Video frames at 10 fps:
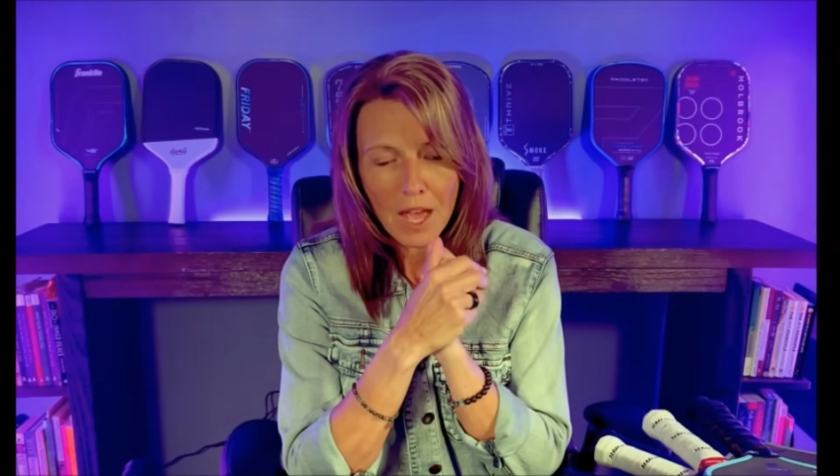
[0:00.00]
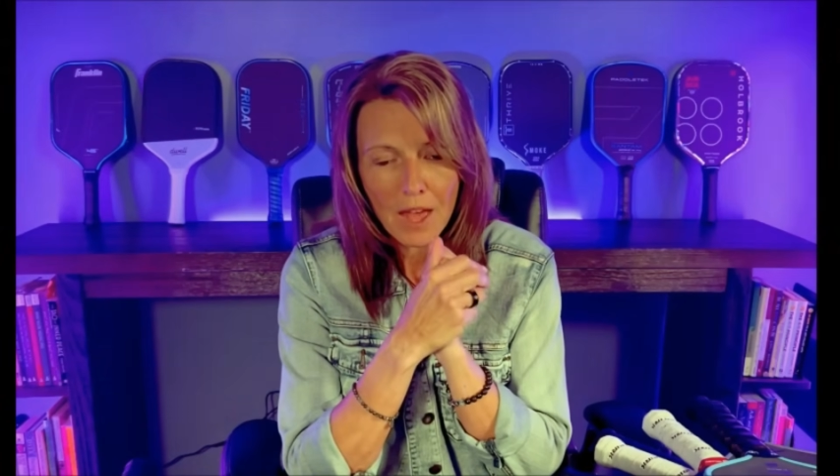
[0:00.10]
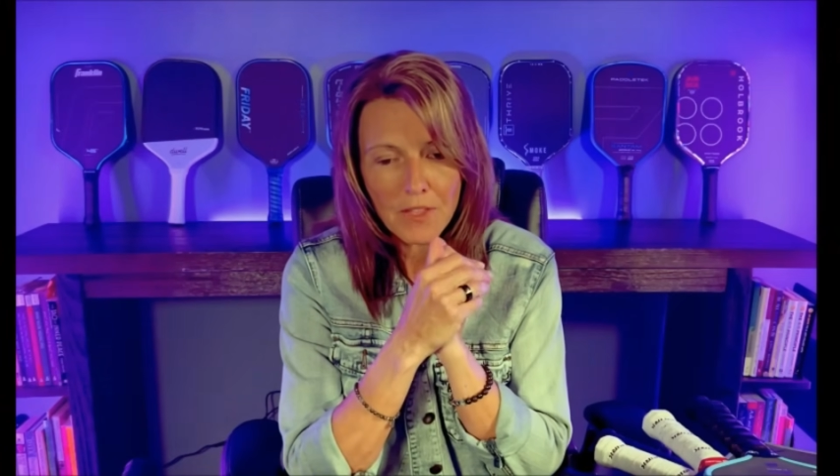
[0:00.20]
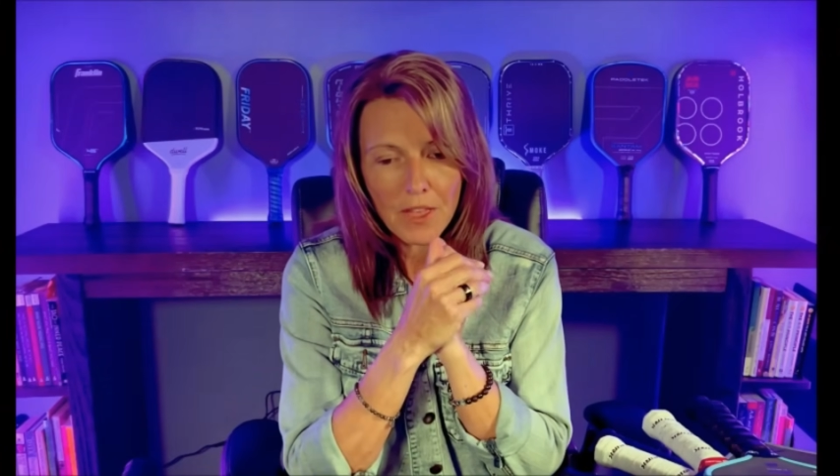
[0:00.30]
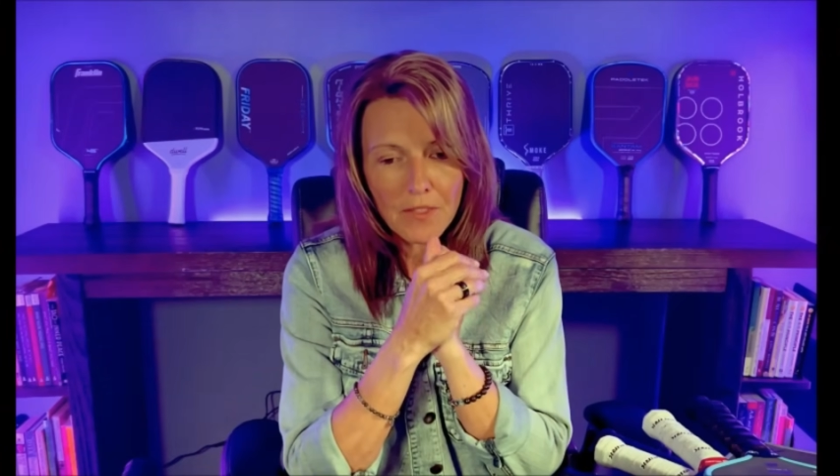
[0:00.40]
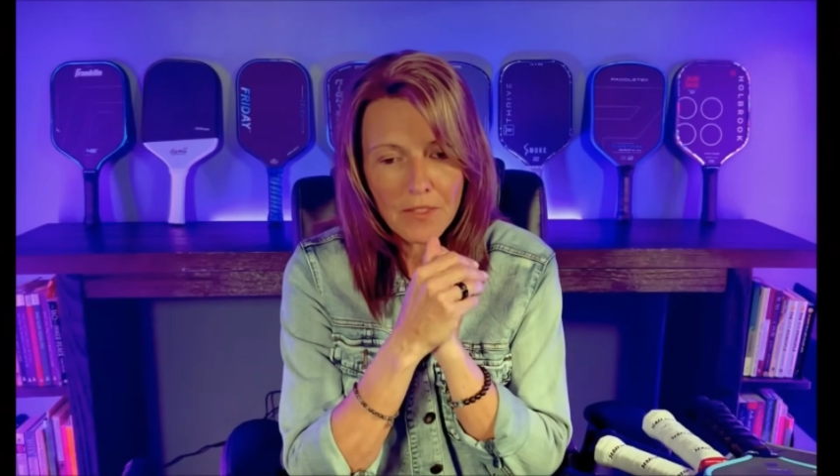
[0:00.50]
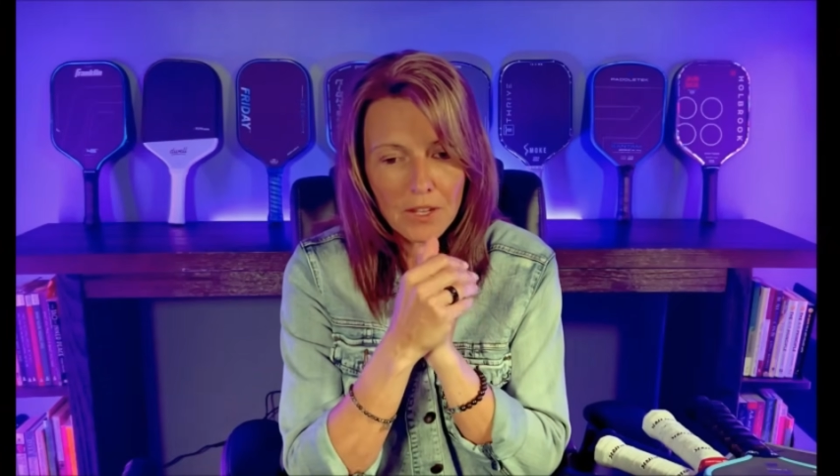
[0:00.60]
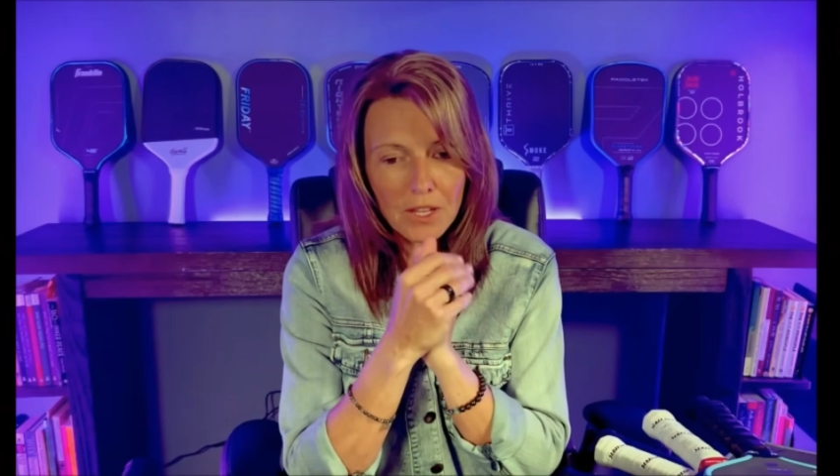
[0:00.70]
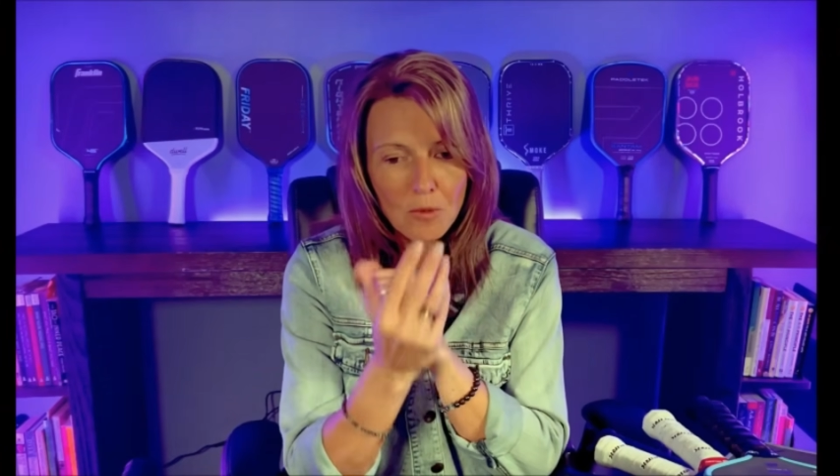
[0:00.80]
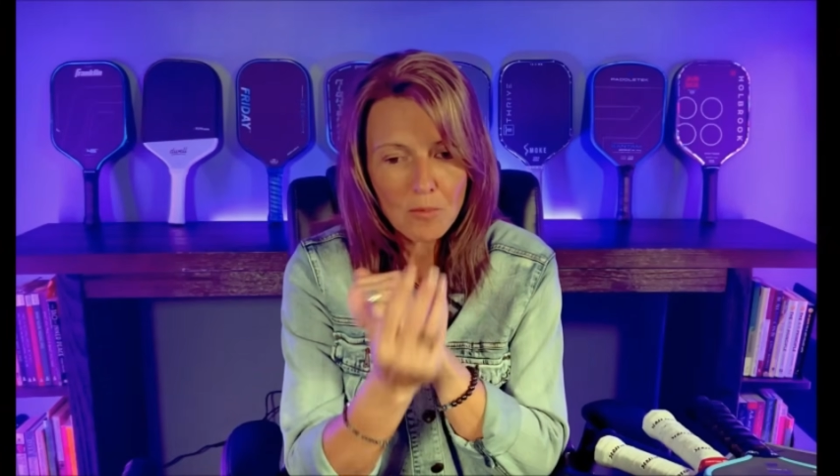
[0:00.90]
And then the
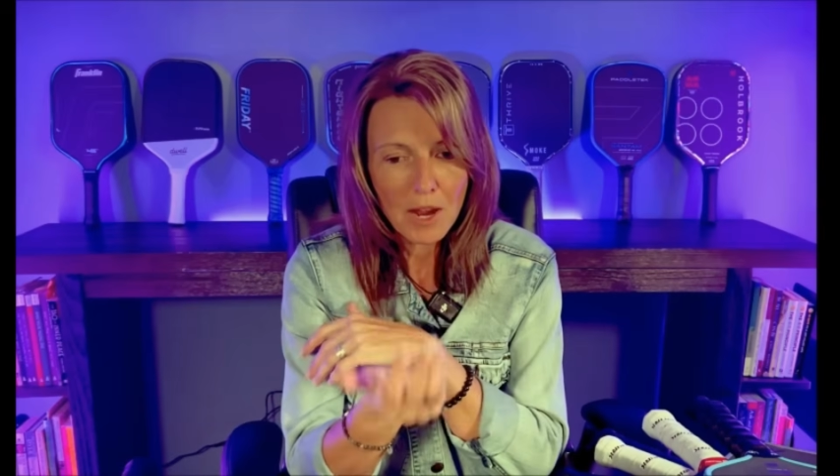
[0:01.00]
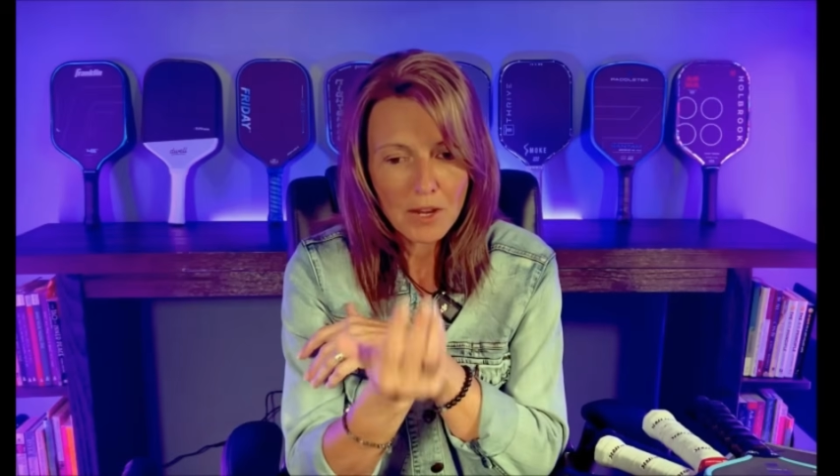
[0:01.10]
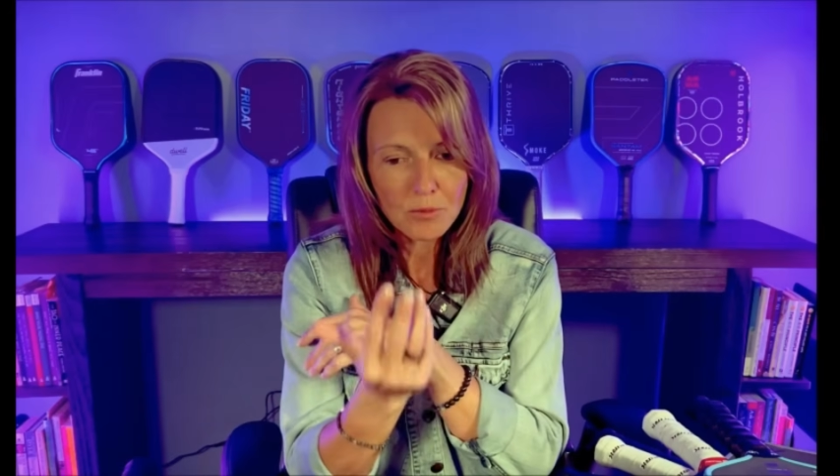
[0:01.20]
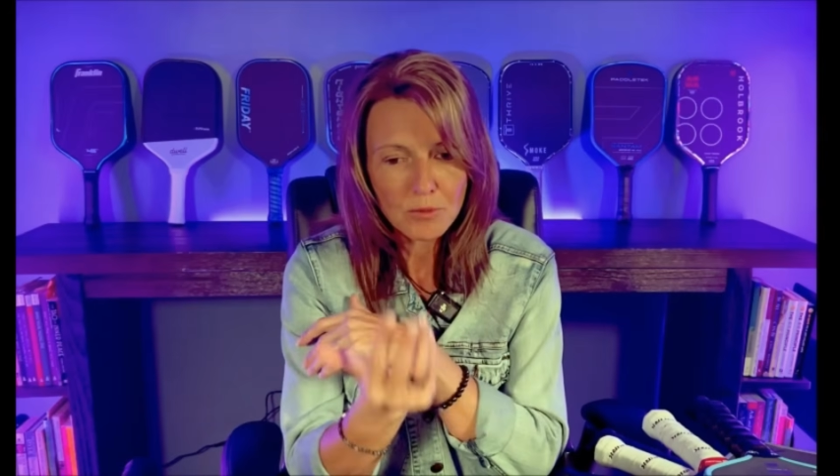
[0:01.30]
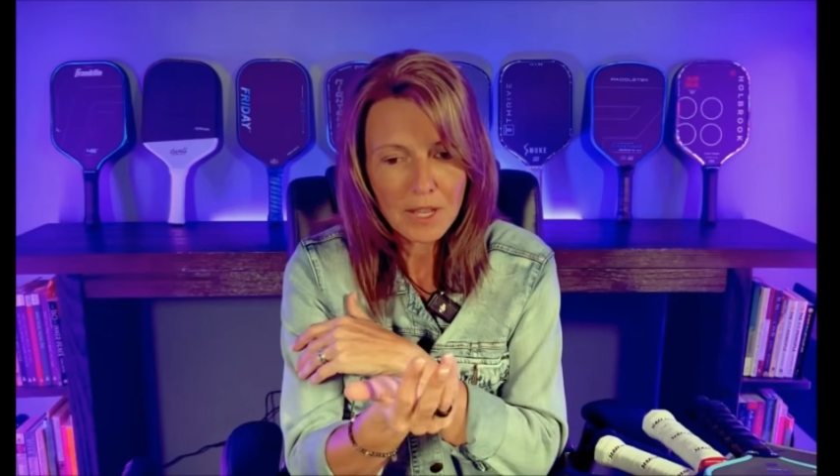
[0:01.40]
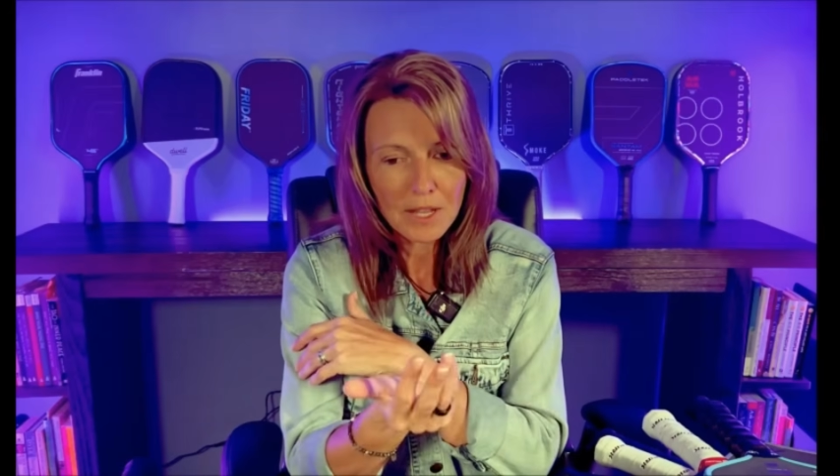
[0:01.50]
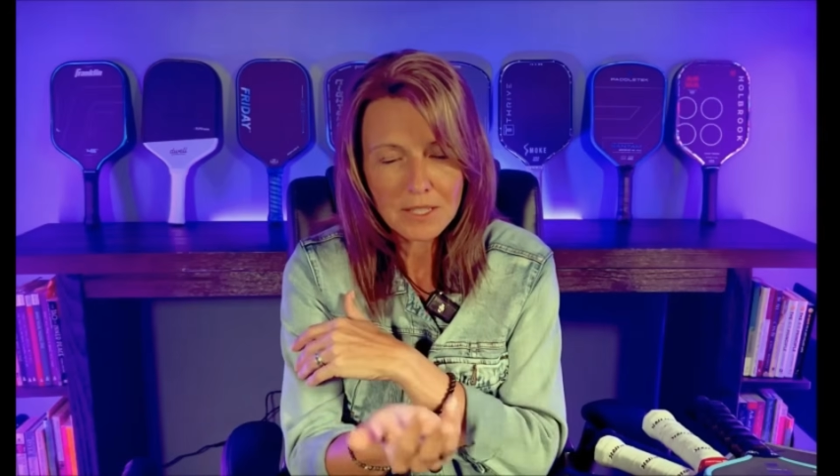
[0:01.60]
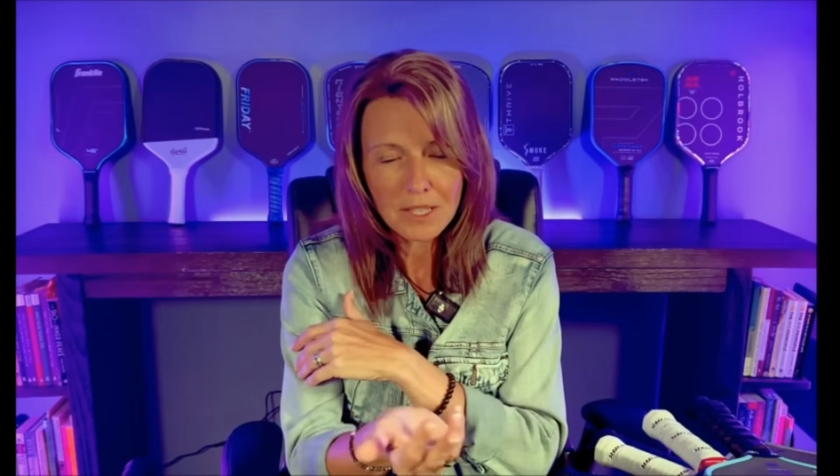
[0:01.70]
Gearbox was next,